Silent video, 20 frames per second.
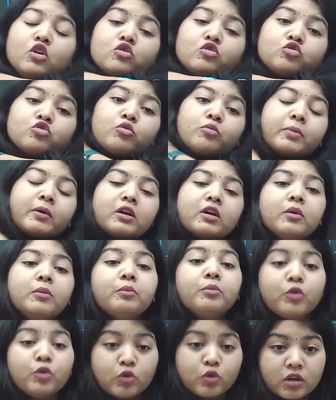
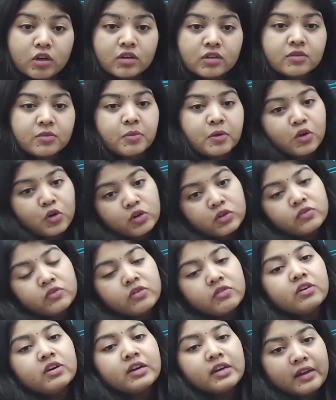supercomputers because
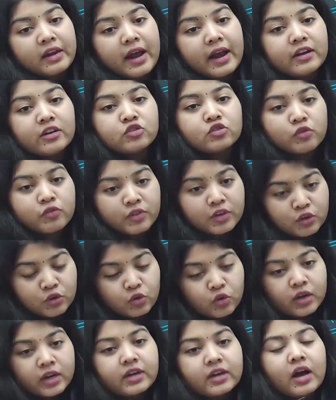we were denied. So we
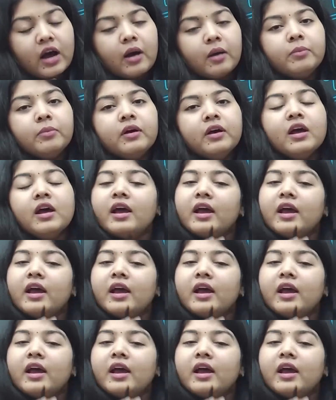took it up.